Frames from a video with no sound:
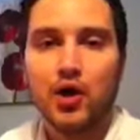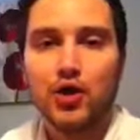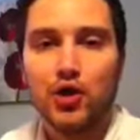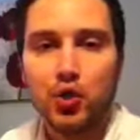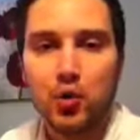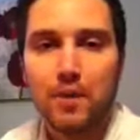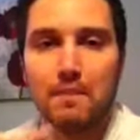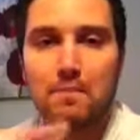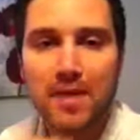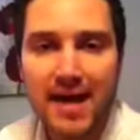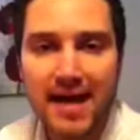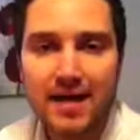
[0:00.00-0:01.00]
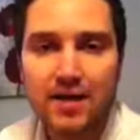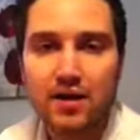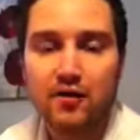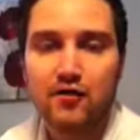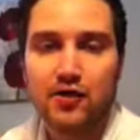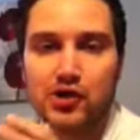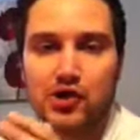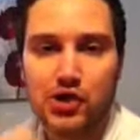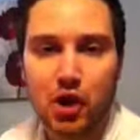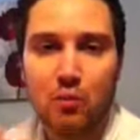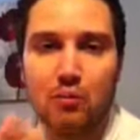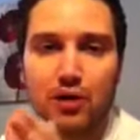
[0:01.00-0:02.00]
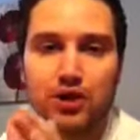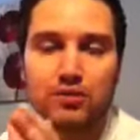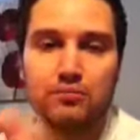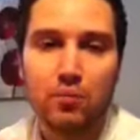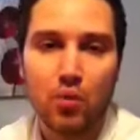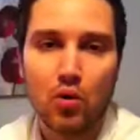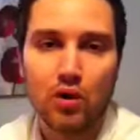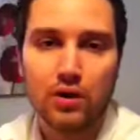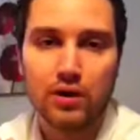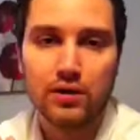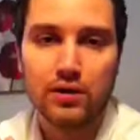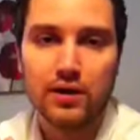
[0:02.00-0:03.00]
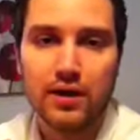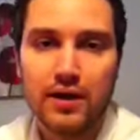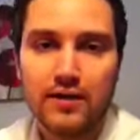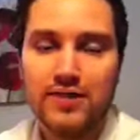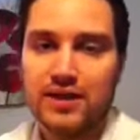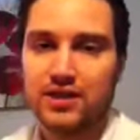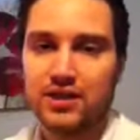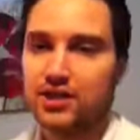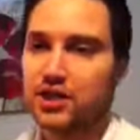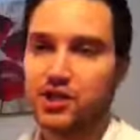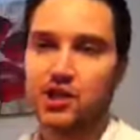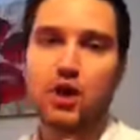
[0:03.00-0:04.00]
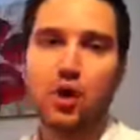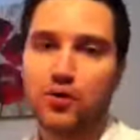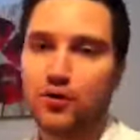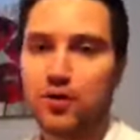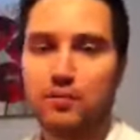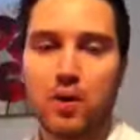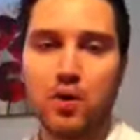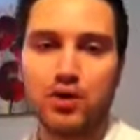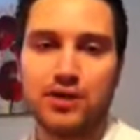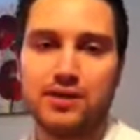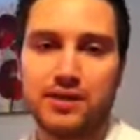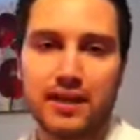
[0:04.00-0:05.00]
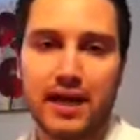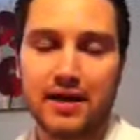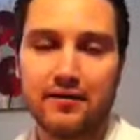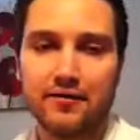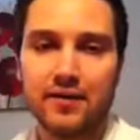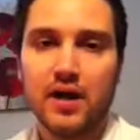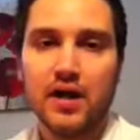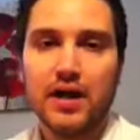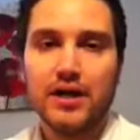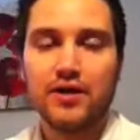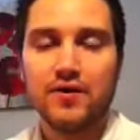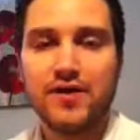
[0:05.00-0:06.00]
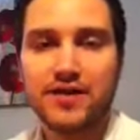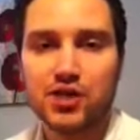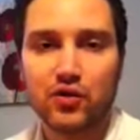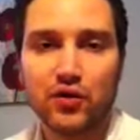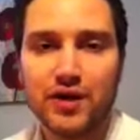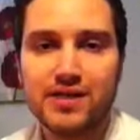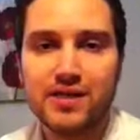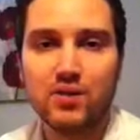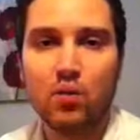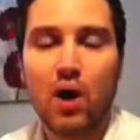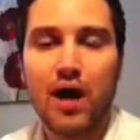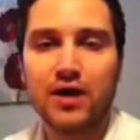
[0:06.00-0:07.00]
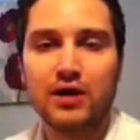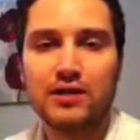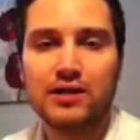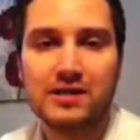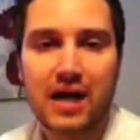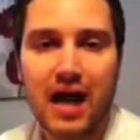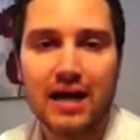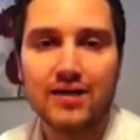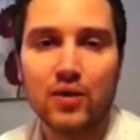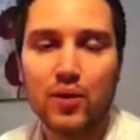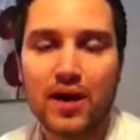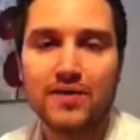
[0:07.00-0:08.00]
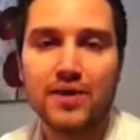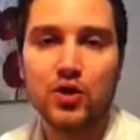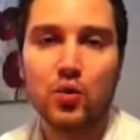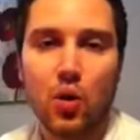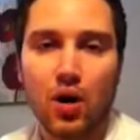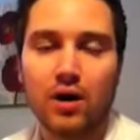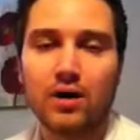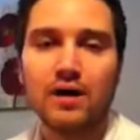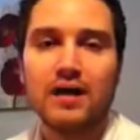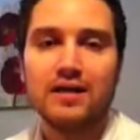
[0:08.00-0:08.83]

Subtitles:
You were made for so much more than to just go through the motions in life. You know, there's a reason why you're designed the way that you are.